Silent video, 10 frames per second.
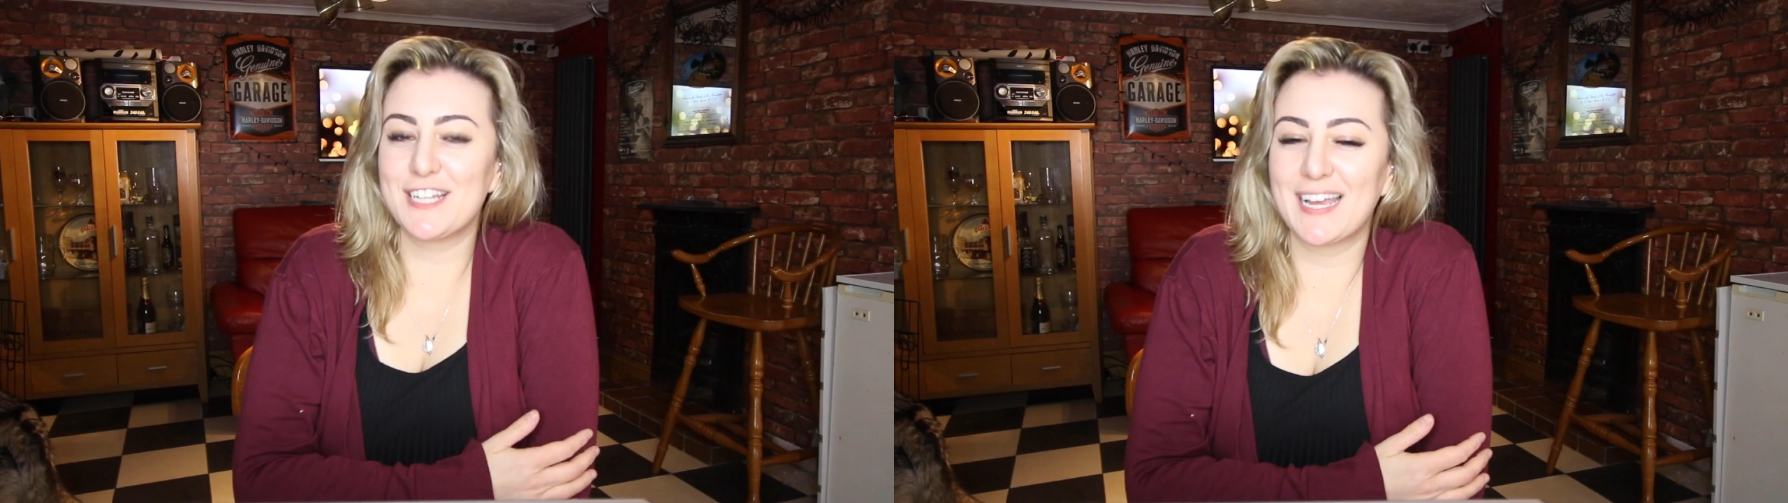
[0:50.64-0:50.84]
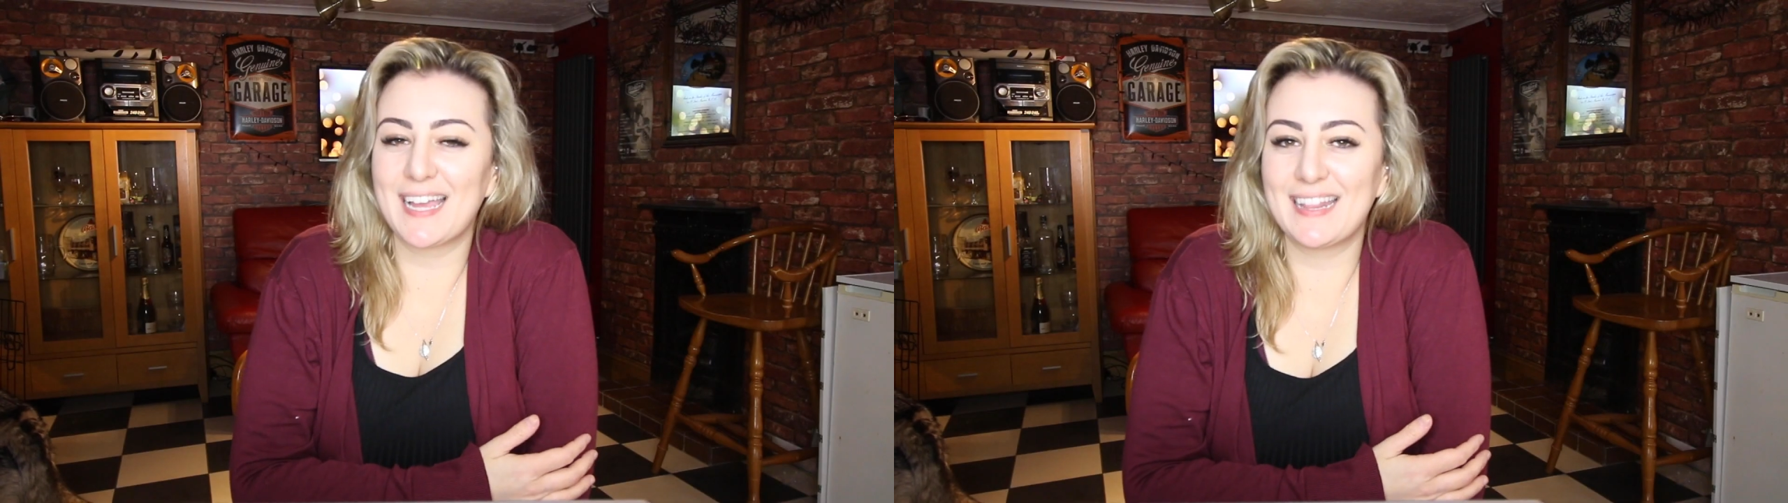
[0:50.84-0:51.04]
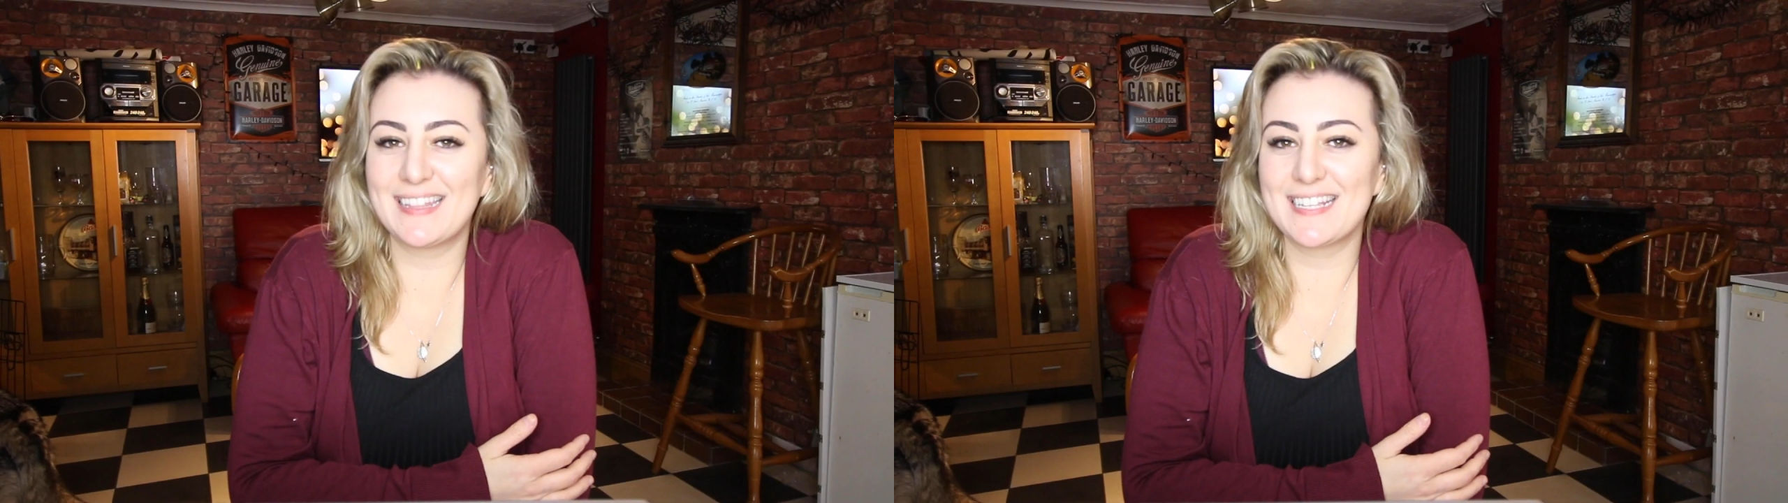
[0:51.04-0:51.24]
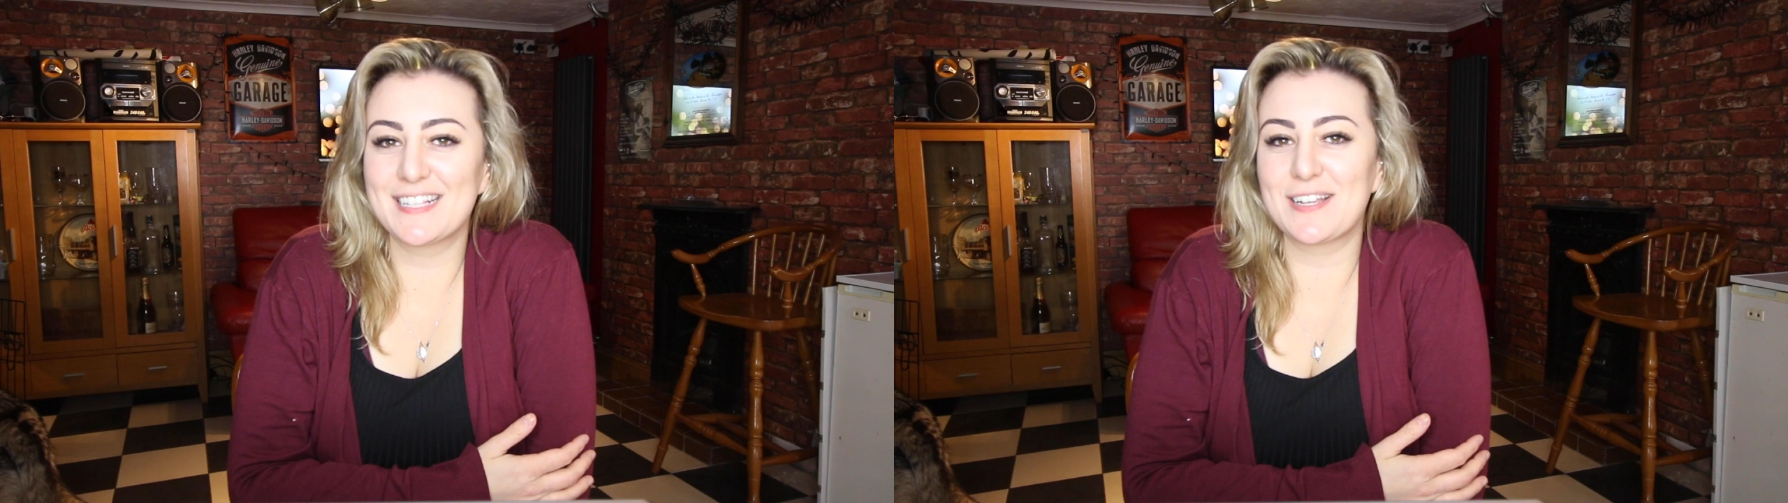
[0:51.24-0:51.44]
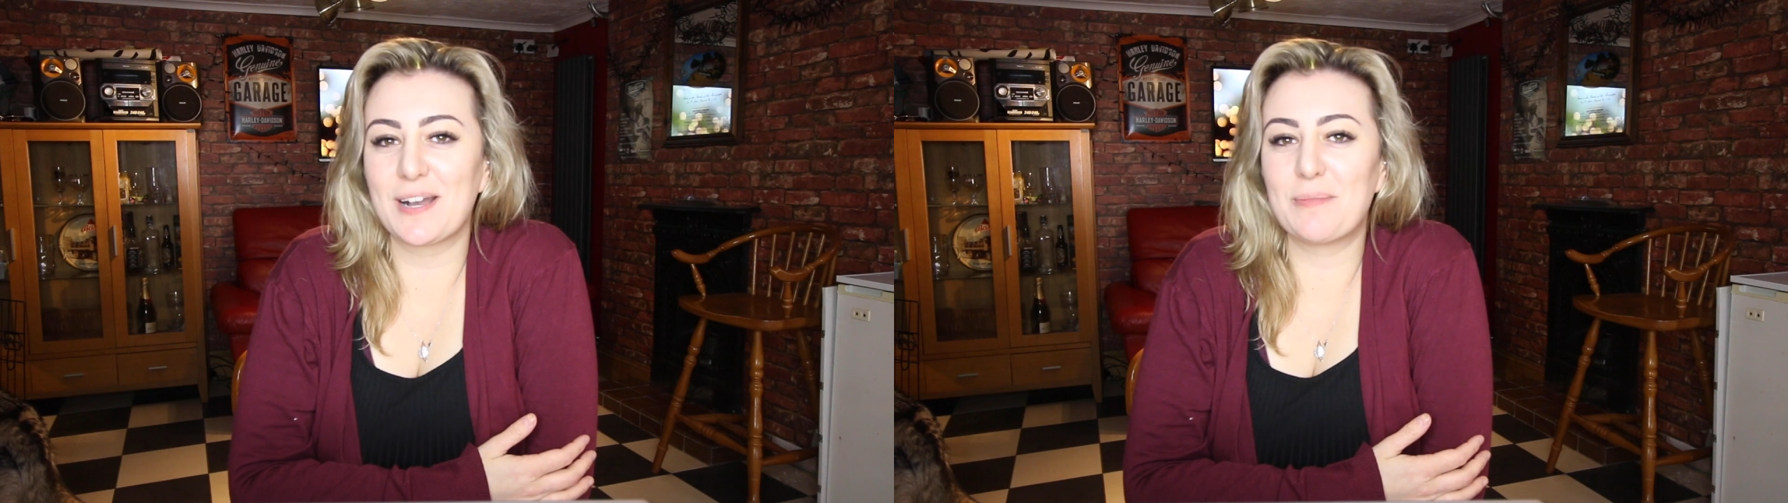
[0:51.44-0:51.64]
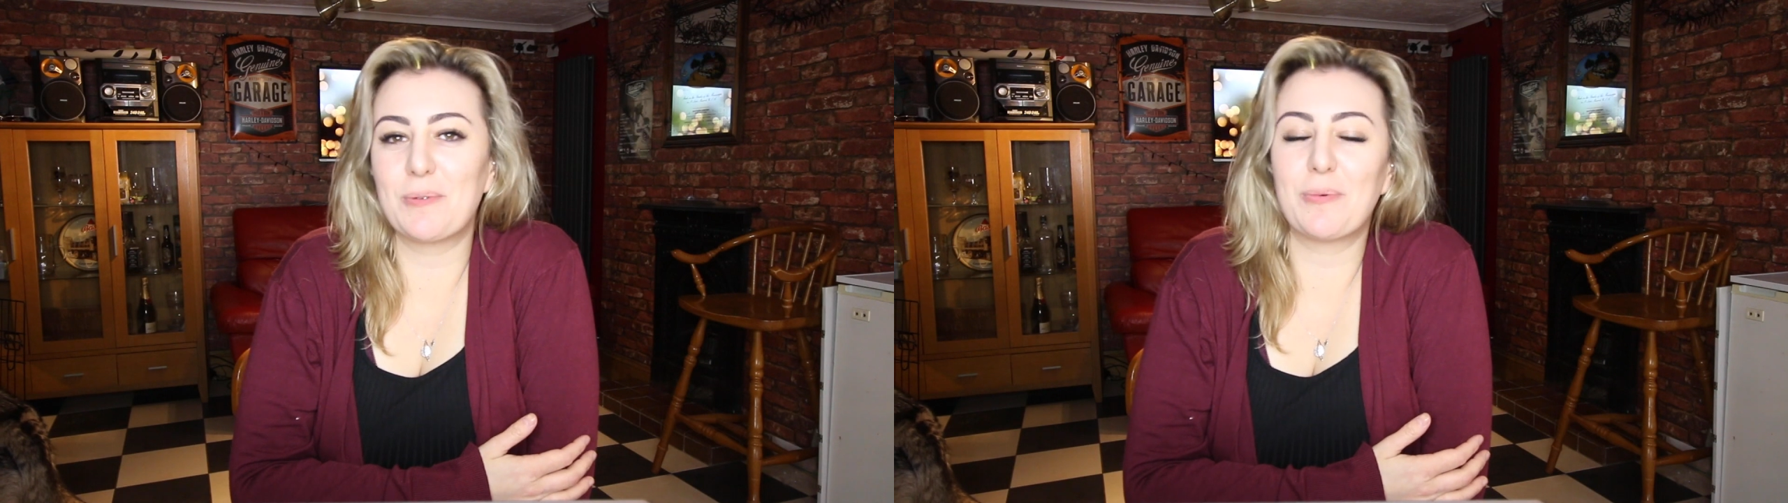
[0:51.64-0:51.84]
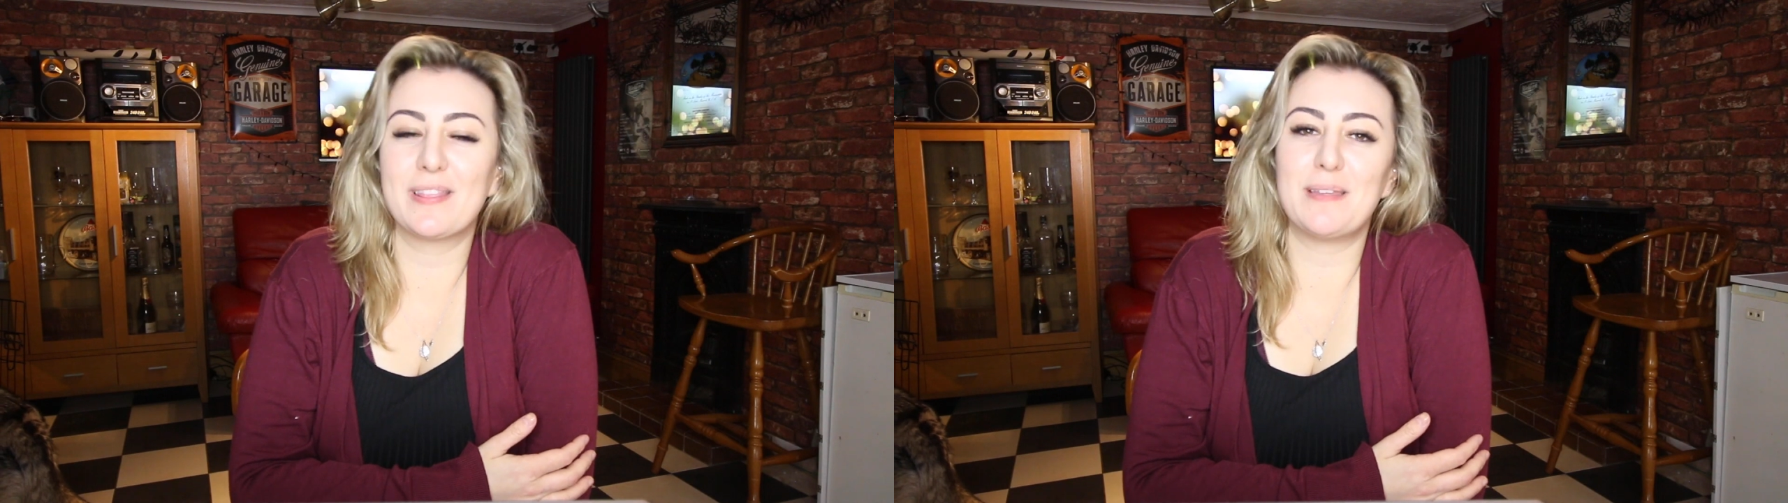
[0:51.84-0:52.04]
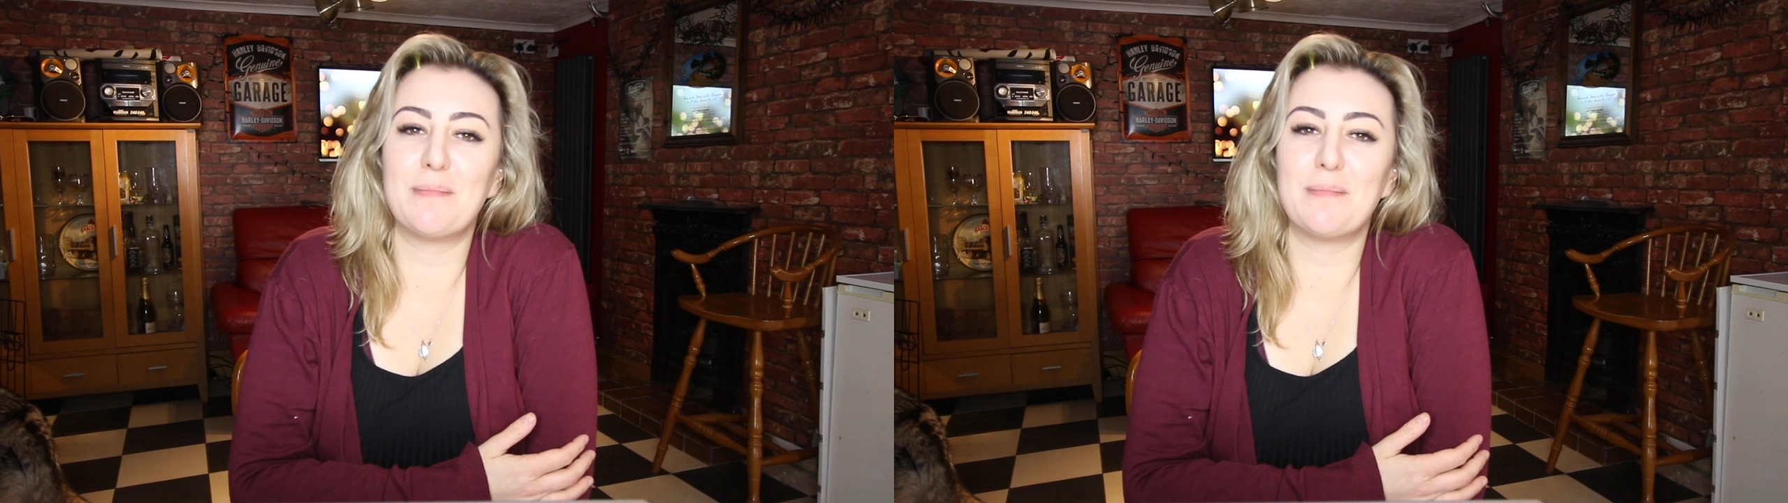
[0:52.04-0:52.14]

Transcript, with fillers: it again this time with the